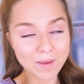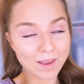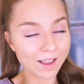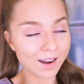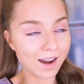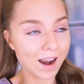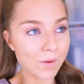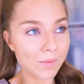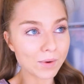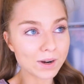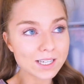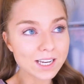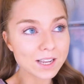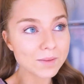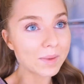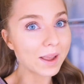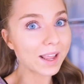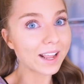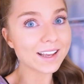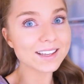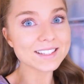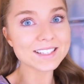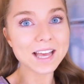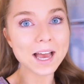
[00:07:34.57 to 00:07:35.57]
I cannot wait to get my
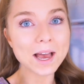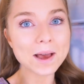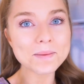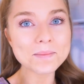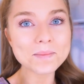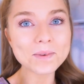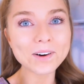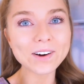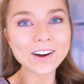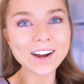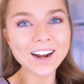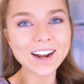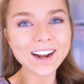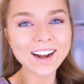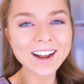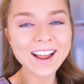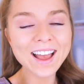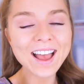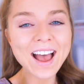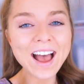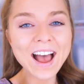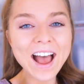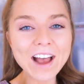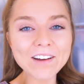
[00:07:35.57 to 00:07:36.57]
hands on more. I
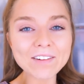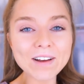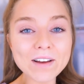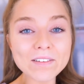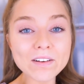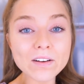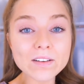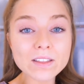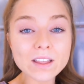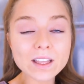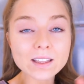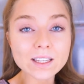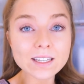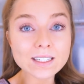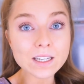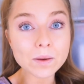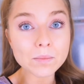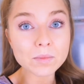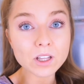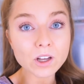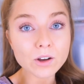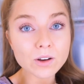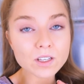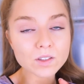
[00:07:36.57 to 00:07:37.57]
will have everything linked down
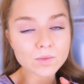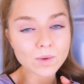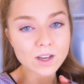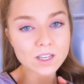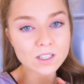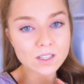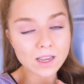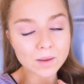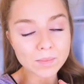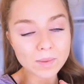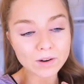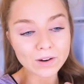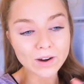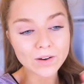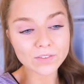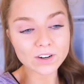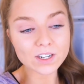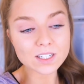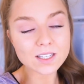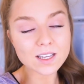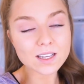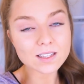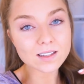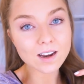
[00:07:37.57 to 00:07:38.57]
below as well as like my
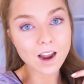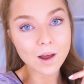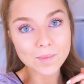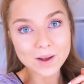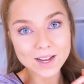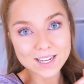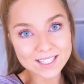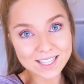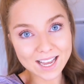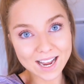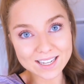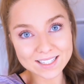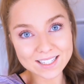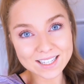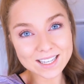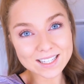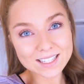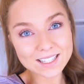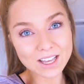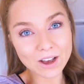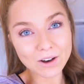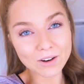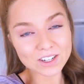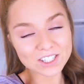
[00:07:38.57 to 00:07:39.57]
references and all my sizes,
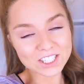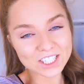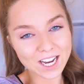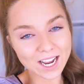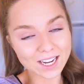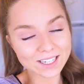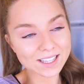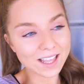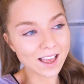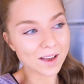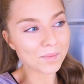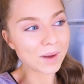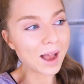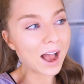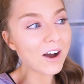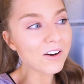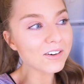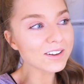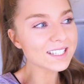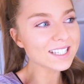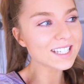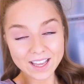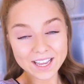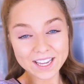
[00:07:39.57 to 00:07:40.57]
so check them
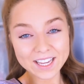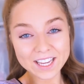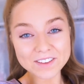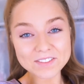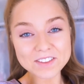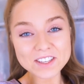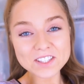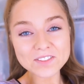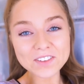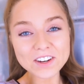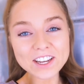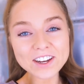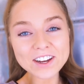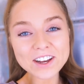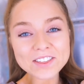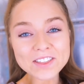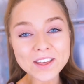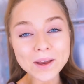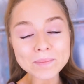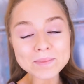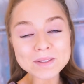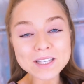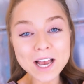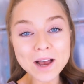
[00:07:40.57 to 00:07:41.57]
out. Give this video a
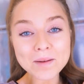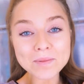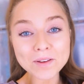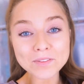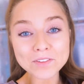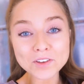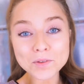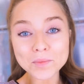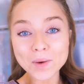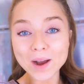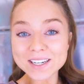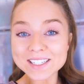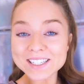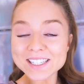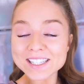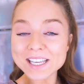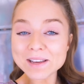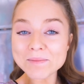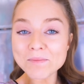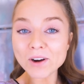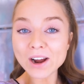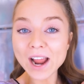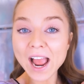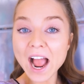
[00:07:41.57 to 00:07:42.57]
thumbs up if you want to see
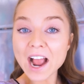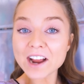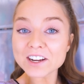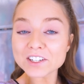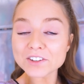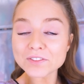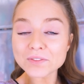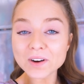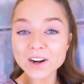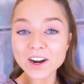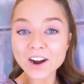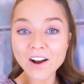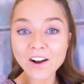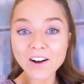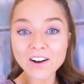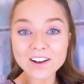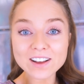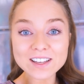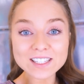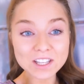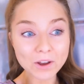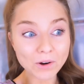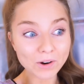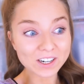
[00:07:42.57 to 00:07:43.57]
more activewear
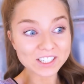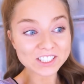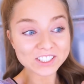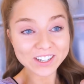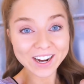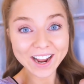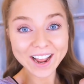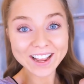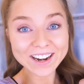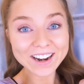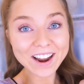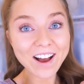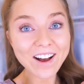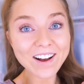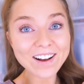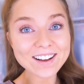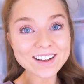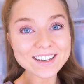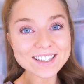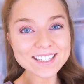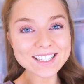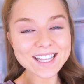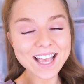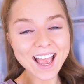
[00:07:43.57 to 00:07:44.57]
hauls or try-on
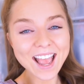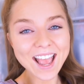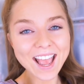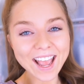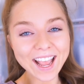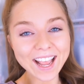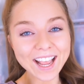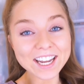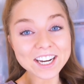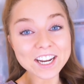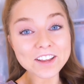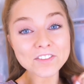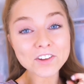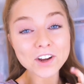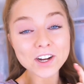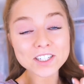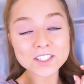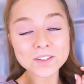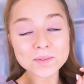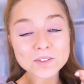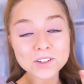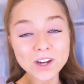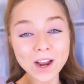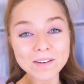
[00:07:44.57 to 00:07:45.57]
hauls. And if you aren't
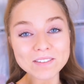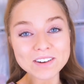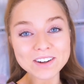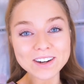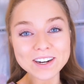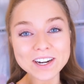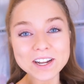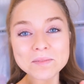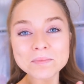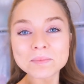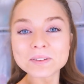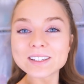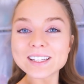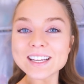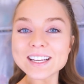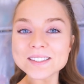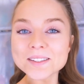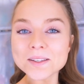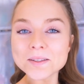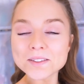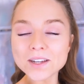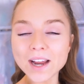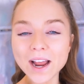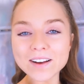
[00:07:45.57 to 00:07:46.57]
subscribed already, please
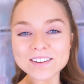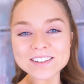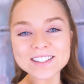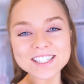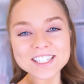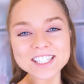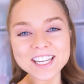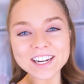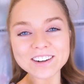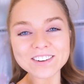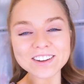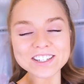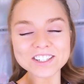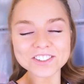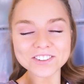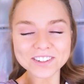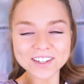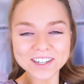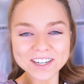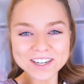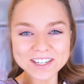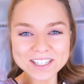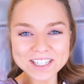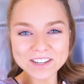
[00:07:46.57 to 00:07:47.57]
subscribe to the channel and join
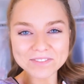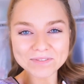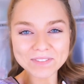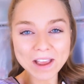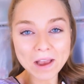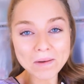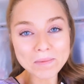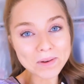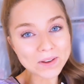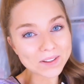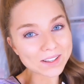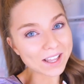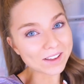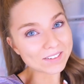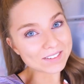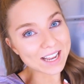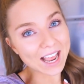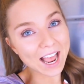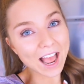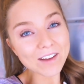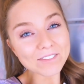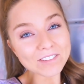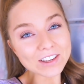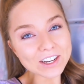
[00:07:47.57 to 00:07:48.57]
our YouTube fam. We would love to
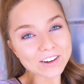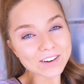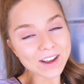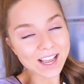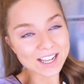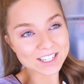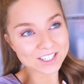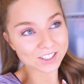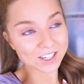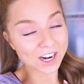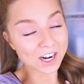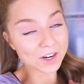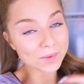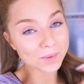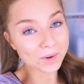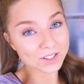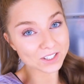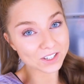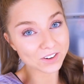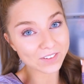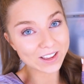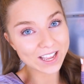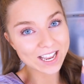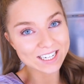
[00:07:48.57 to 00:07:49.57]
have you and turn on your post
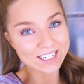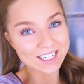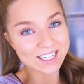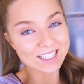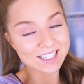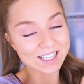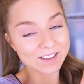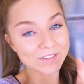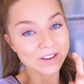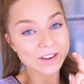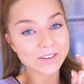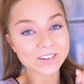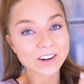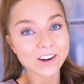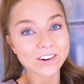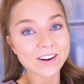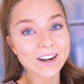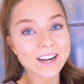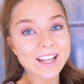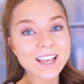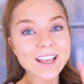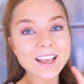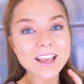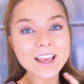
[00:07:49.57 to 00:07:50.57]
notifications if you haven't
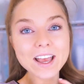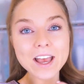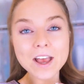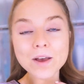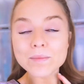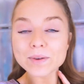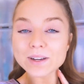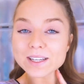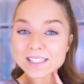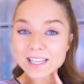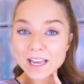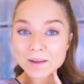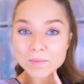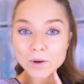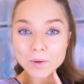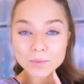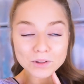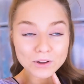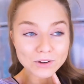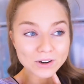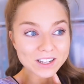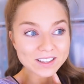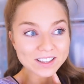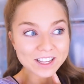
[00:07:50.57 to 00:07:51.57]
already because I'm
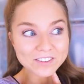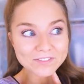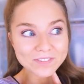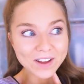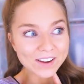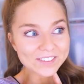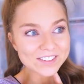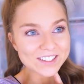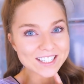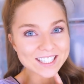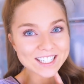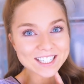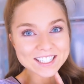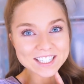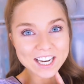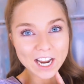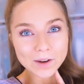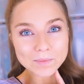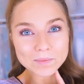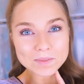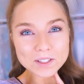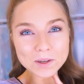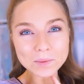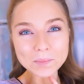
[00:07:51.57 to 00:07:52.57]
uploading like five to six
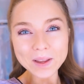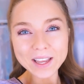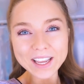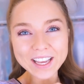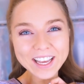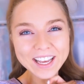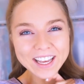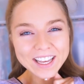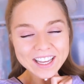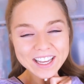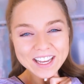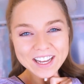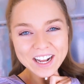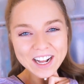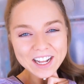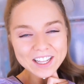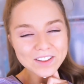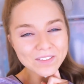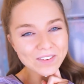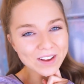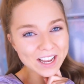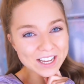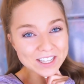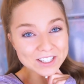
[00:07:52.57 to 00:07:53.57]
times a week. I
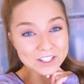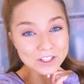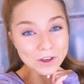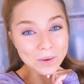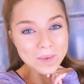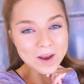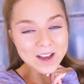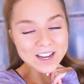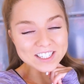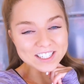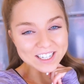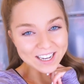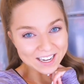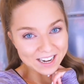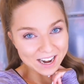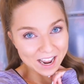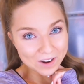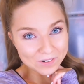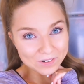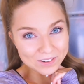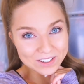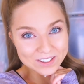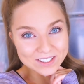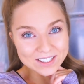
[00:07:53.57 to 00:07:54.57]
love you guys so much and
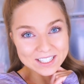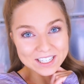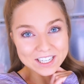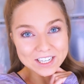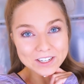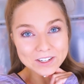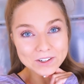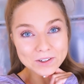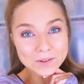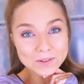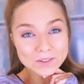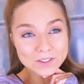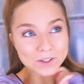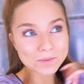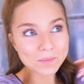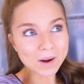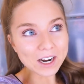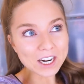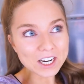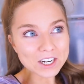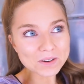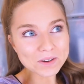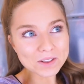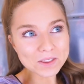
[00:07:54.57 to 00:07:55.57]
I will see you
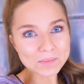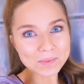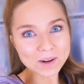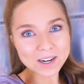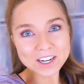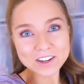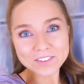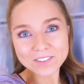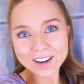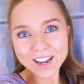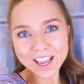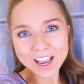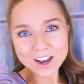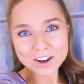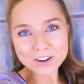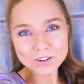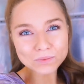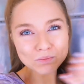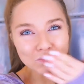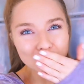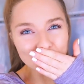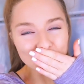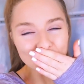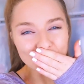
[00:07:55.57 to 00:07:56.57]
tomorrow with a brand new video.